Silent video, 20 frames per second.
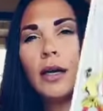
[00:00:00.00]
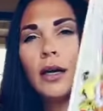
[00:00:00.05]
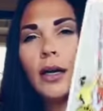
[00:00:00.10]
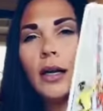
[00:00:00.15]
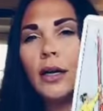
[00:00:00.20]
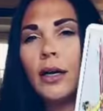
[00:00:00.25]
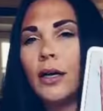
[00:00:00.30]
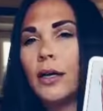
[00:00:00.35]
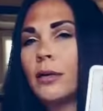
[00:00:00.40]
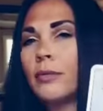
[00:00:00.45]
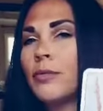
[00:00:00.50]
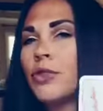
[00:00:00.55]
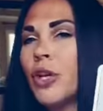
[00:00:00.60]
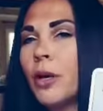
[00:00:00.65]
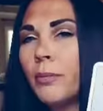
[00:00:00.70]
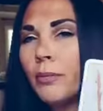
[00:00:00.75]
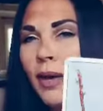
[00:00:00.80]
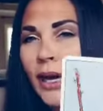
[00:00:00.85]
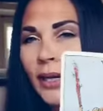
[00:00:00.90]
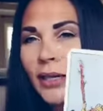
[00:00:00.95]

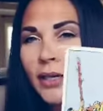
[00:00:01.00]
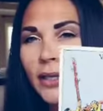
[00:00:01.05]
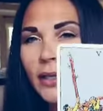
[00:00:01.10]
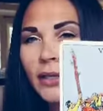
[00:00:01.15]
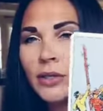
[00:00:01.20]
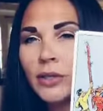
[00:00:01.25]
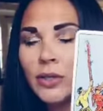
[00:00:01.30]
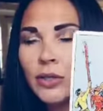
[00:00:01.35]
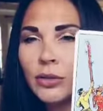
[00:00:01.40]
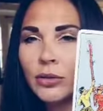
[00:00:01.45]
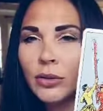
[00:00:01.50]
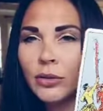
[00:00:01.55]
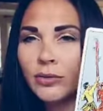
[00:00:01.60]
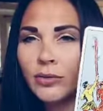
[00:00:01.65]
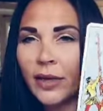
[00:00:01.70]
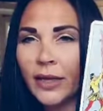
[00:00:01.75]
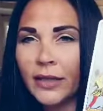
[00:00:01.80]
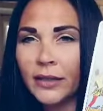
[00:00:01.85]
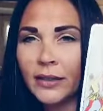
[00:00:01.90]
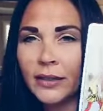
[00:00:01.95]
jump back into a
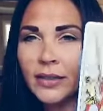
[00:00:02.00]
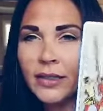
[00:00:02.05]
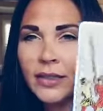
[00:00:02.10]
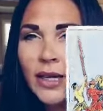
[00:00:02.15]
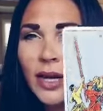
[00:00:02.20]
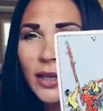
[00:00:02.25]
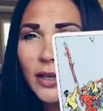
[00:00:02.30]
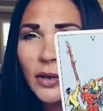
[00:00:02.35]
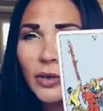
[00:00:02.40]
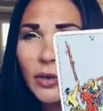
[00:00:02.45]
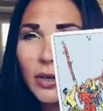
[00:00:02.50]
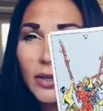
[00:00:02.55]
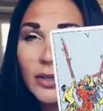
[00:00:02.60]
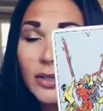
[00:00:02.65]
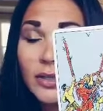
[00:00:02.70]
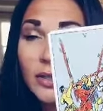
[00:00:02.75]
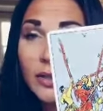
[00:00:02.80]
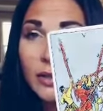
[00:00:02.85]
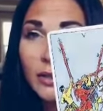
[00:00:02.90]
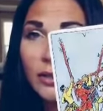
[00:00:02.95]
fight that's not
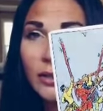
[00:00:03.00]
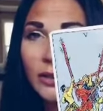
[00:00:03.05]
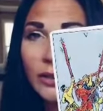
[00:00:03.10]
yours,